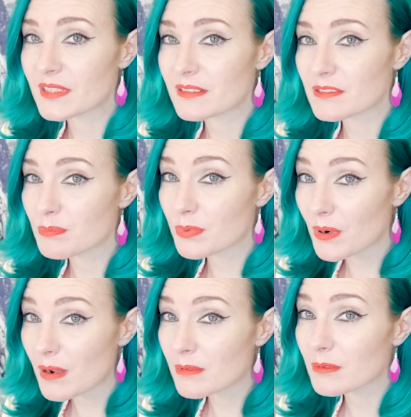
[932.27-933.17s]
it's
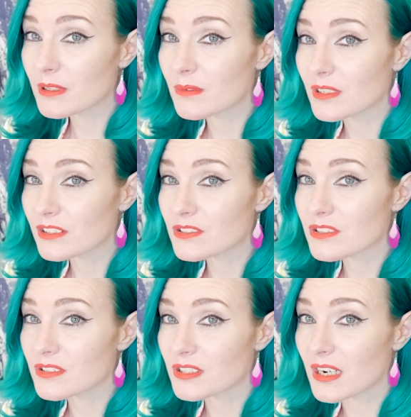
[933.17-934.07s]
probably one you
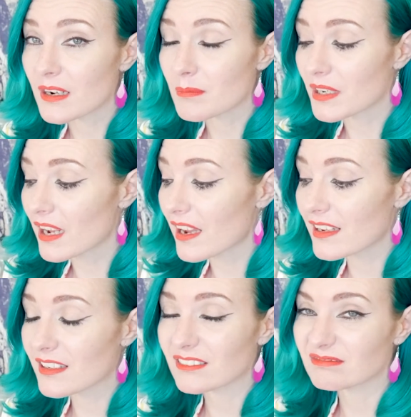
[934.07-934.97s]
should try. But
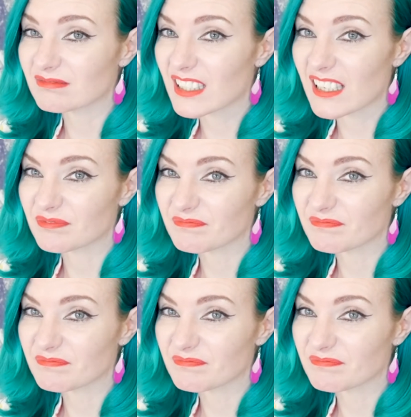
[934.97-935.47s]
I, nah,